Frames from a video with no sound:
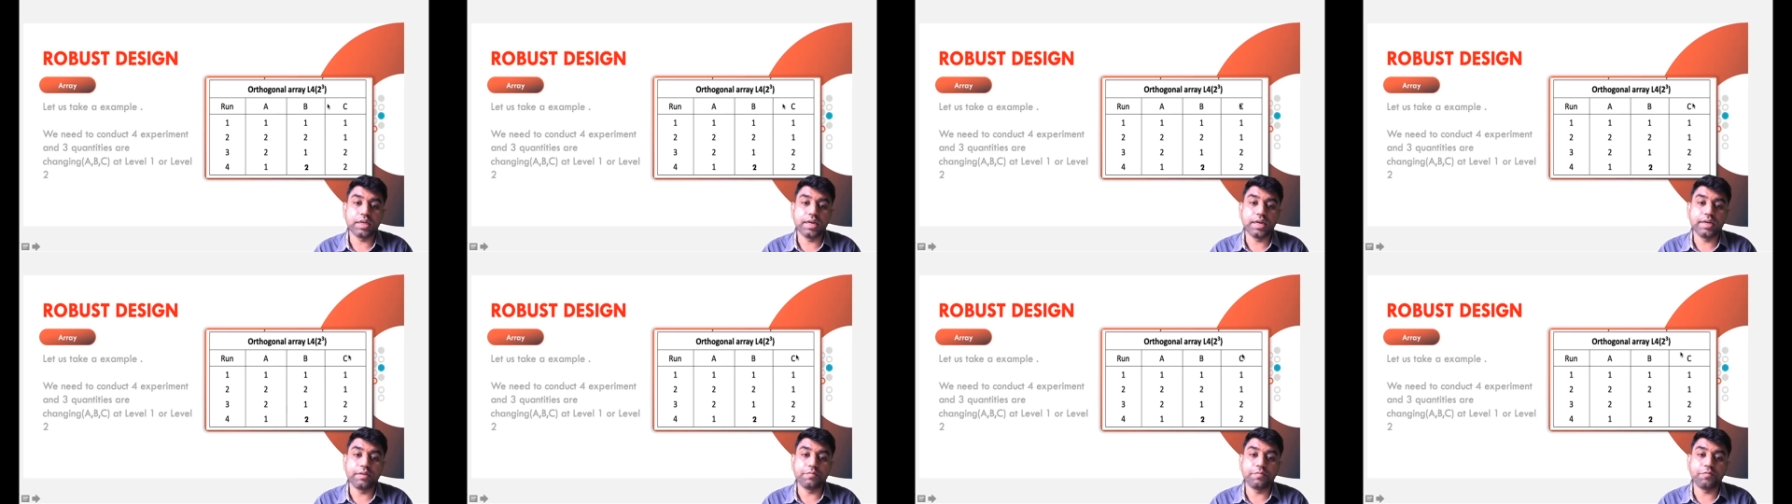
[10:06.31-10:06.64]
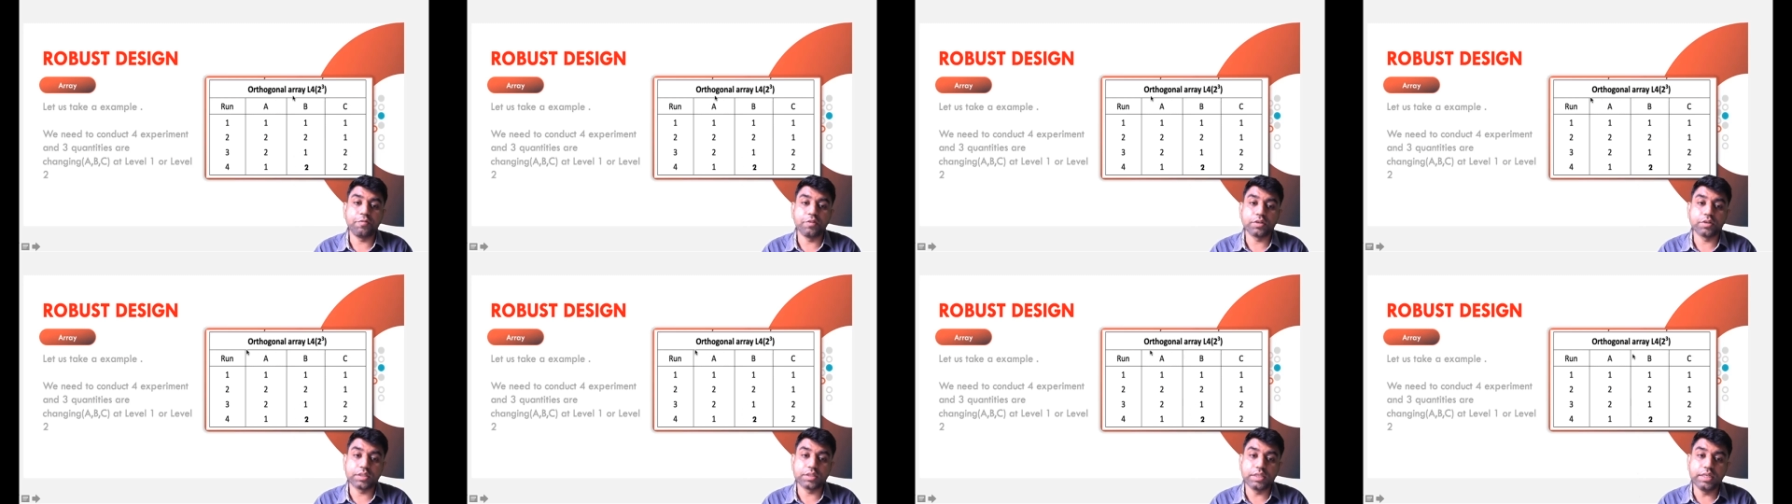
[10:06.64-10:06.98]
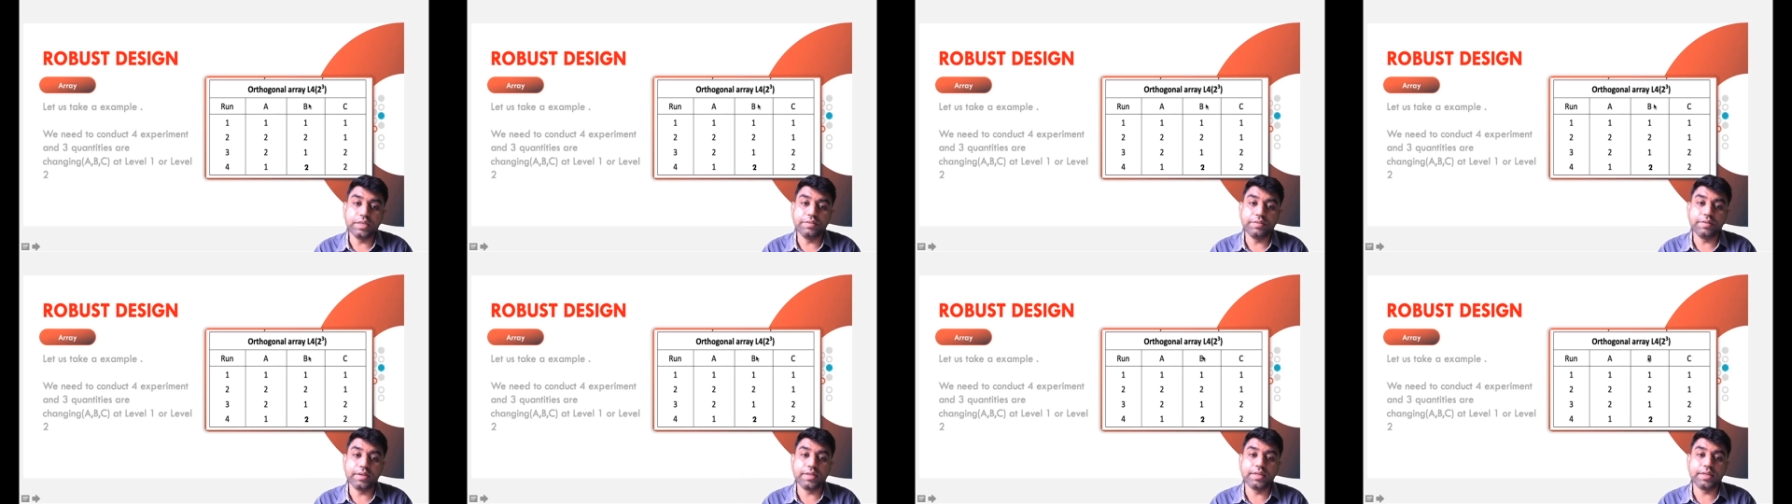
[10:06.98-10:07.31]
and for
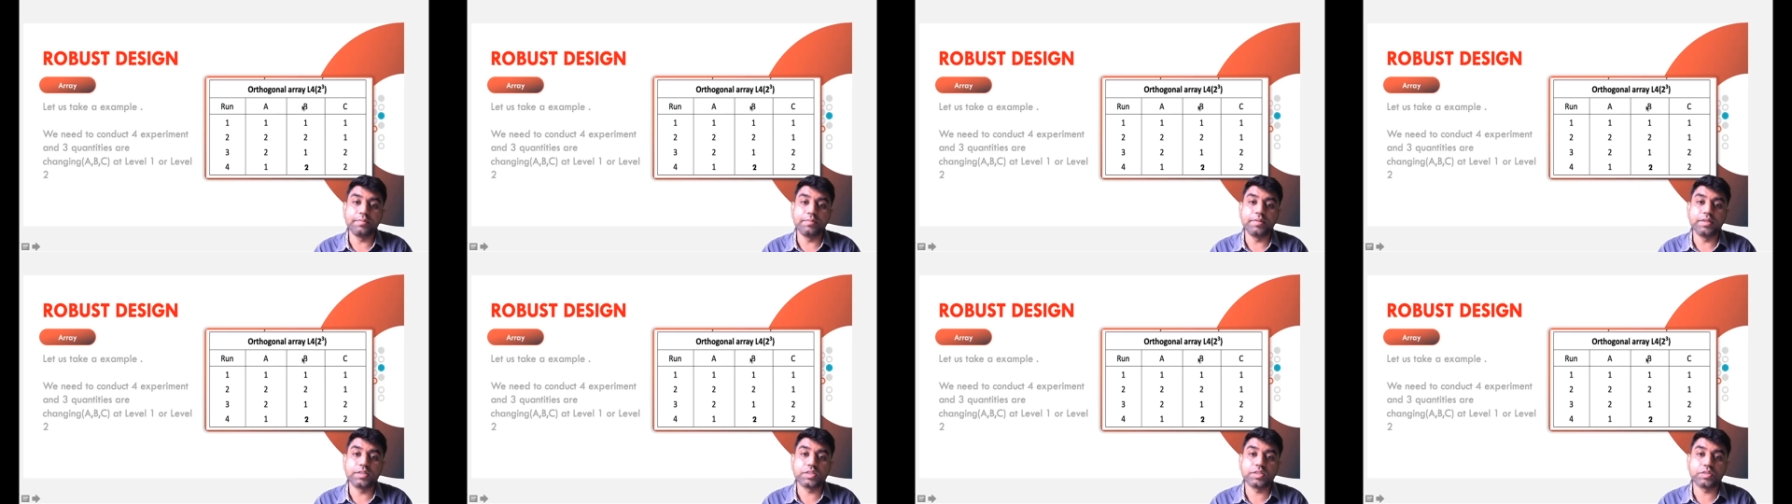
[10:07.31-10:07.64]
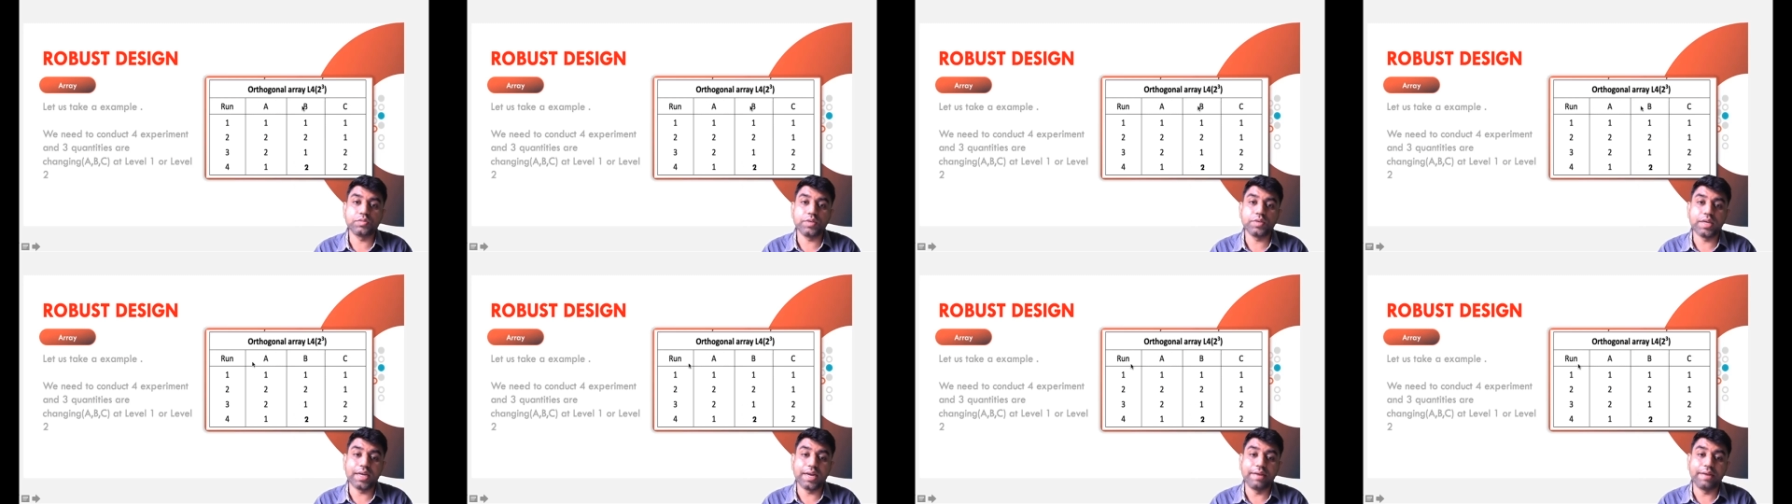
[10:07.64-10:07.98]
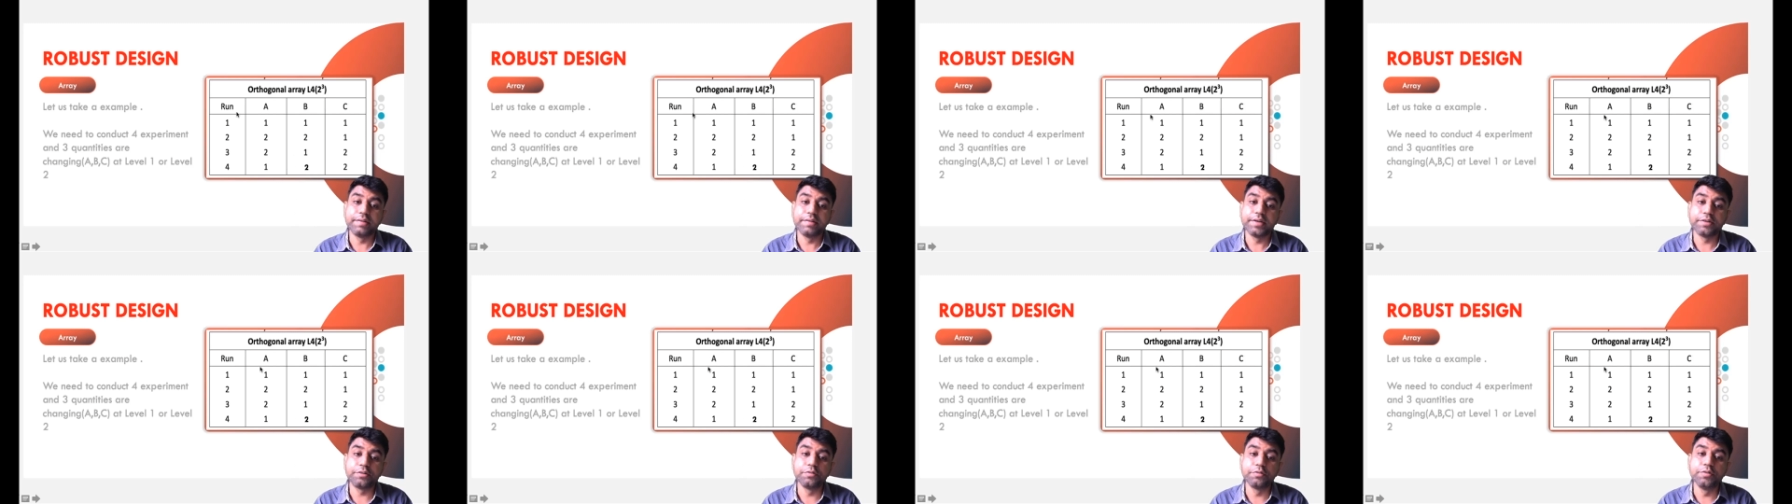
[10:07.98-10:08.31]
3 variables we are
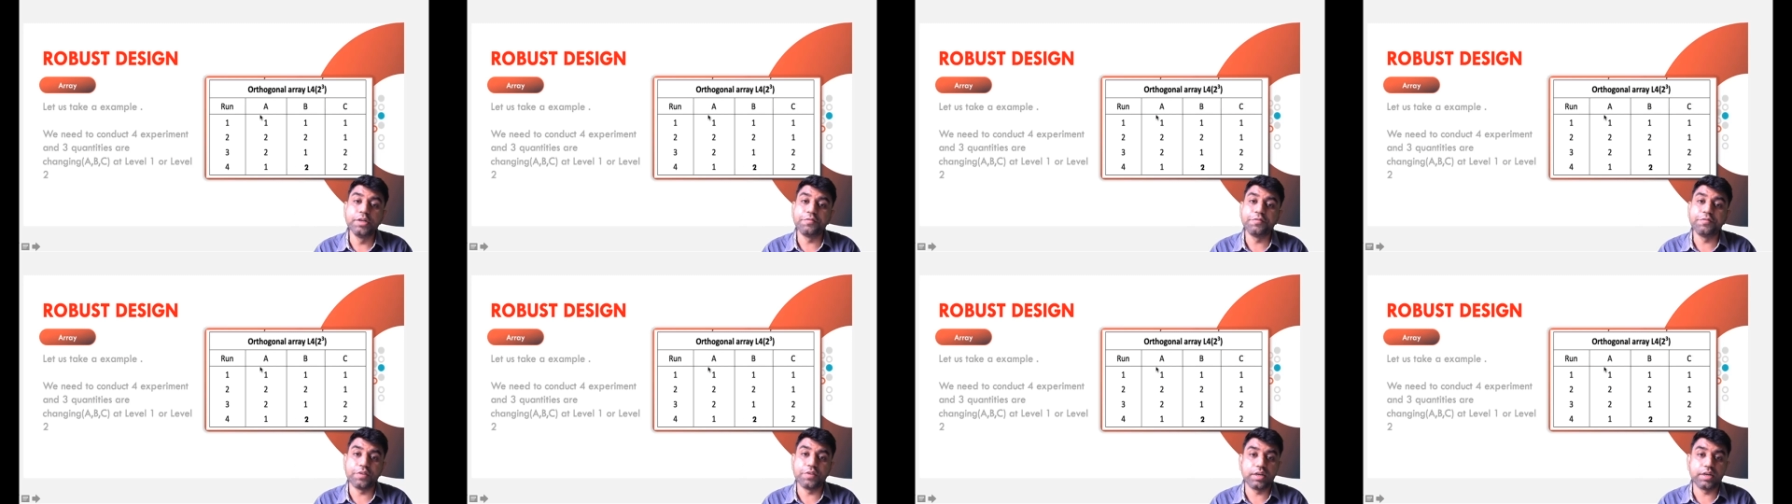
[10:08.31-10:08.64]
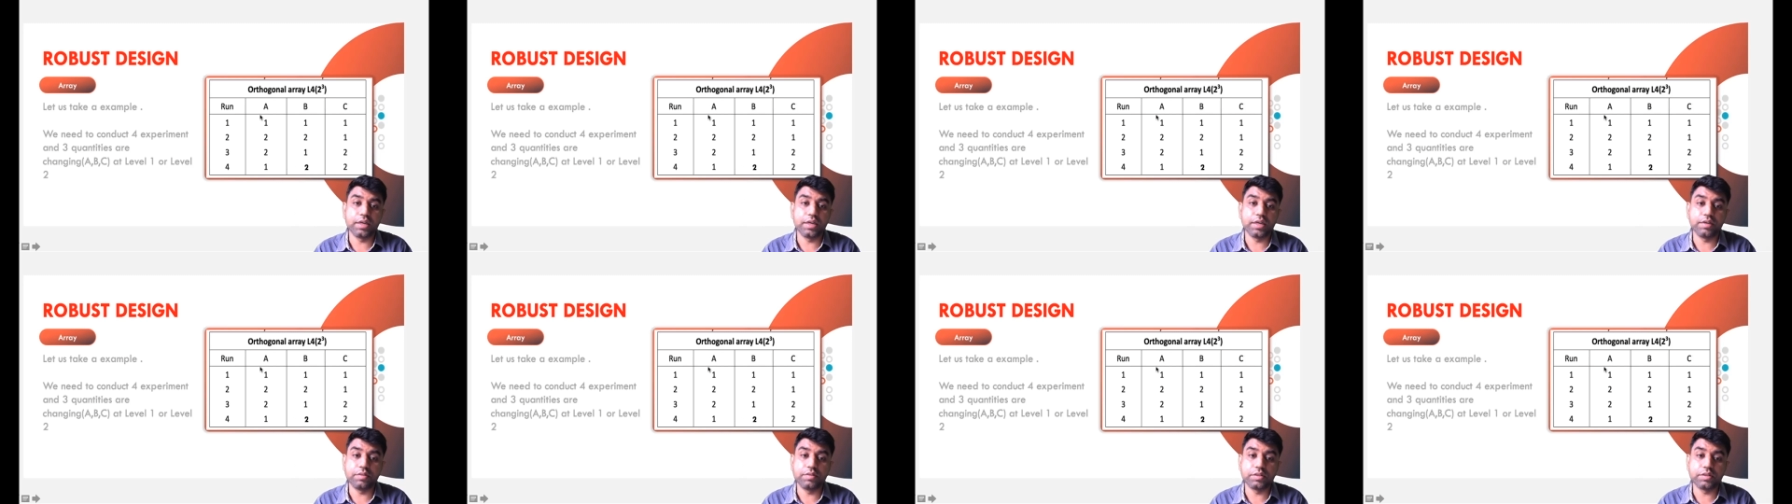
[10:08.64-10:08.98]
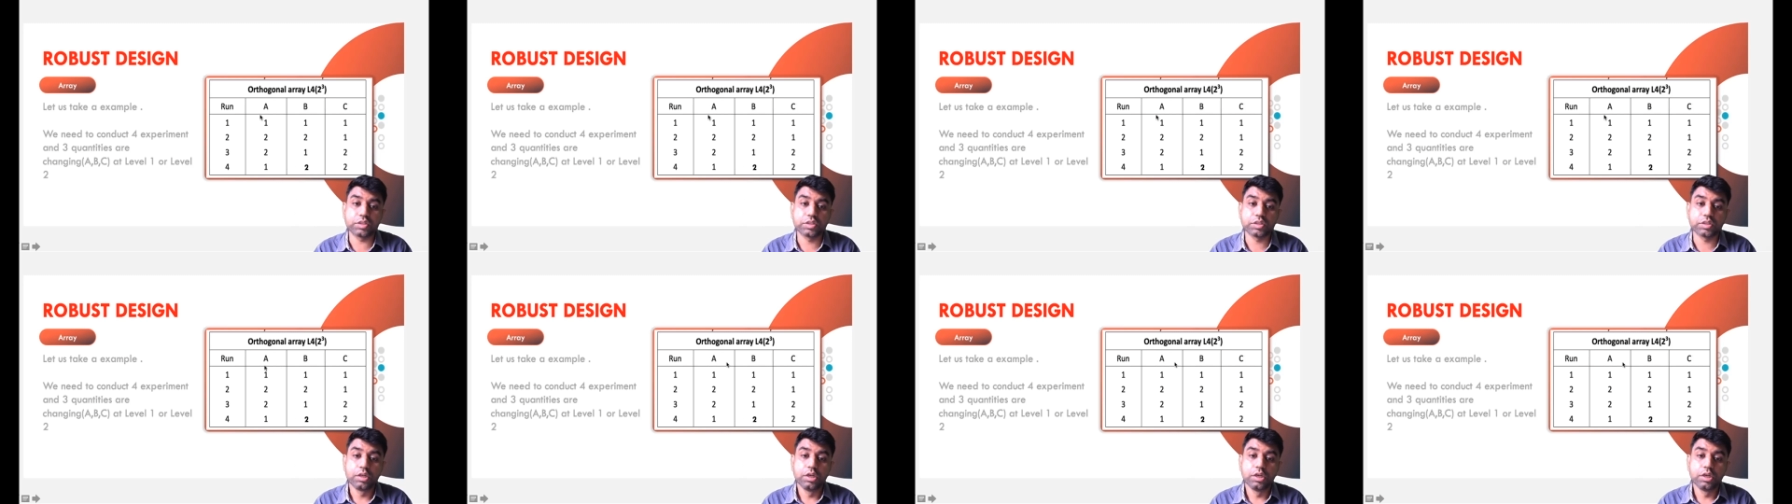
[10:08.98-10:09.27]
having 2 different labels.